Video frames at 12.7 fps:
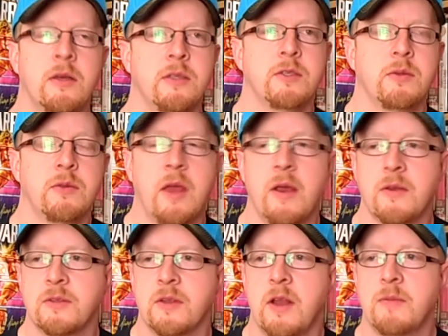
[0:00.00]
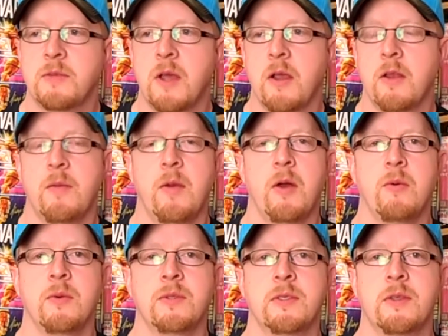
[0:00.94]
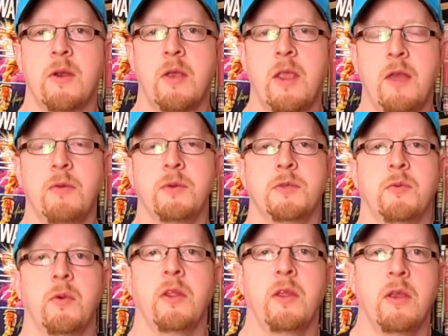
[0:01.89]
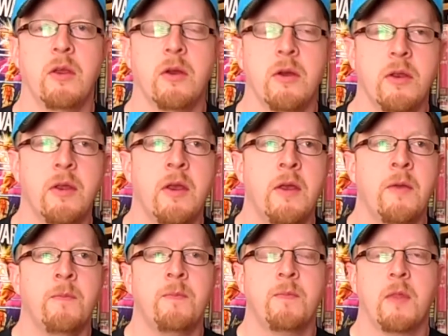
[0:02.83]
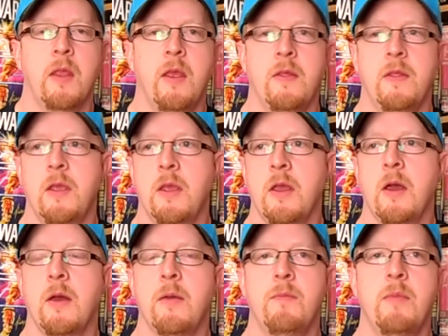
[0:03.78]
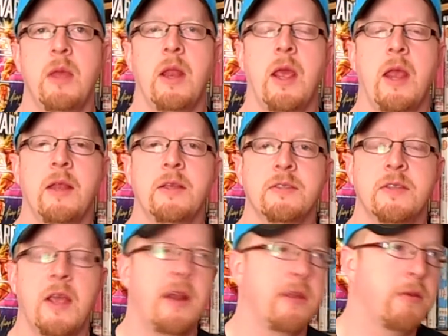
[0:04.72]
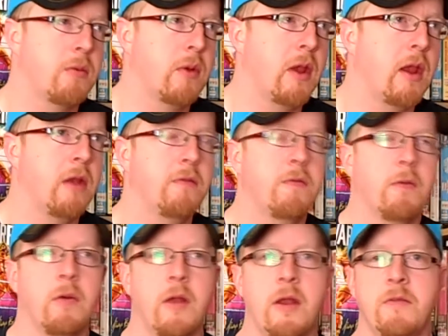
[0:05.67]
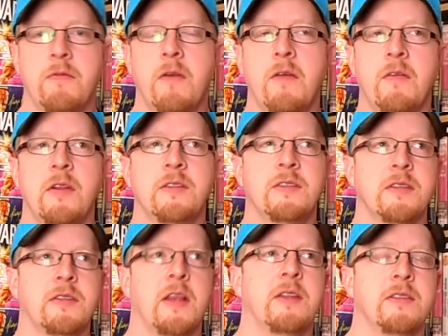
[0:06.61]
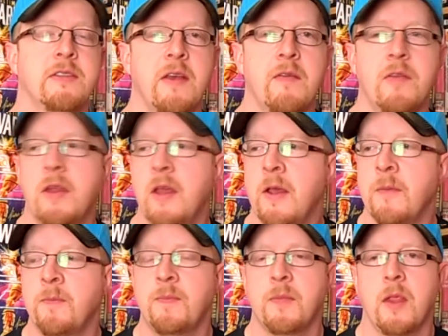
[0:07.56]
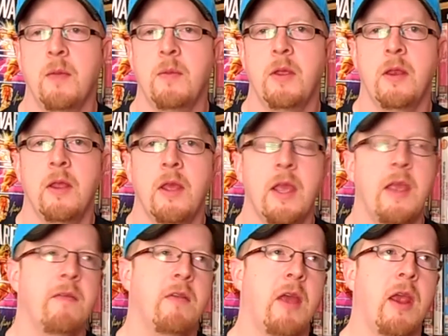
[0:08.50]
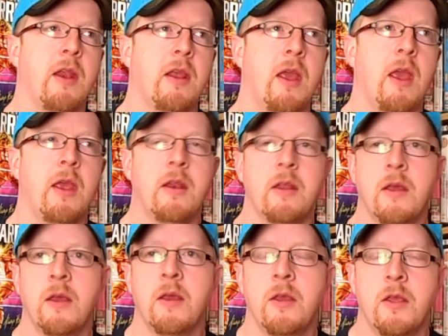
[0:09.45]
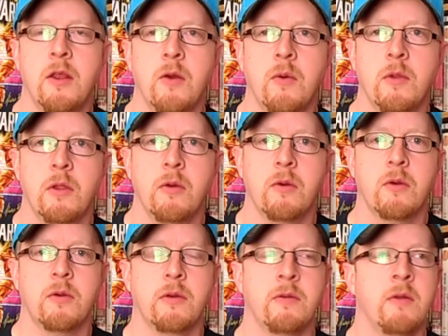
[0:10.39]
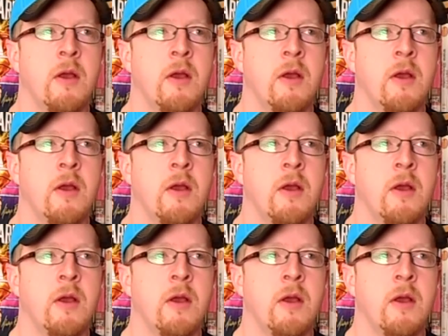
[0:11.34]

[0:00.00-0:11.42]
2000. I'm talking about when Starrcade was really good in the mid-80s, 83, 84, 85, 86, 87. I mean, even 88, you know, when Luger and